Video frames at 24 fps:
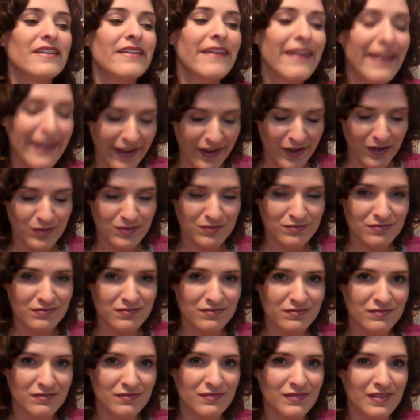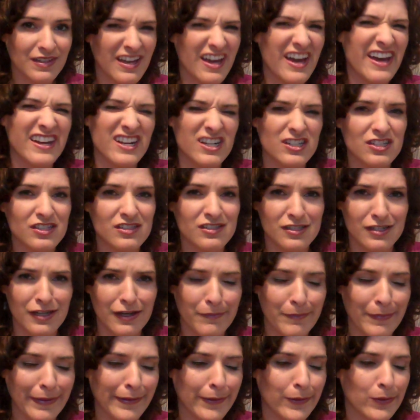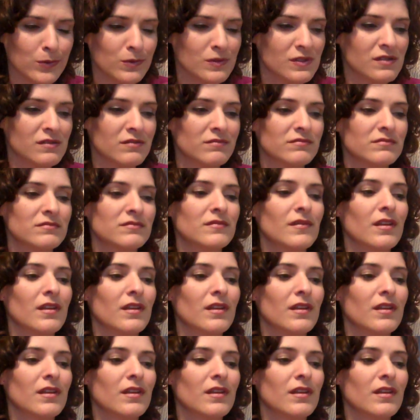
Now, gotta just check my notes.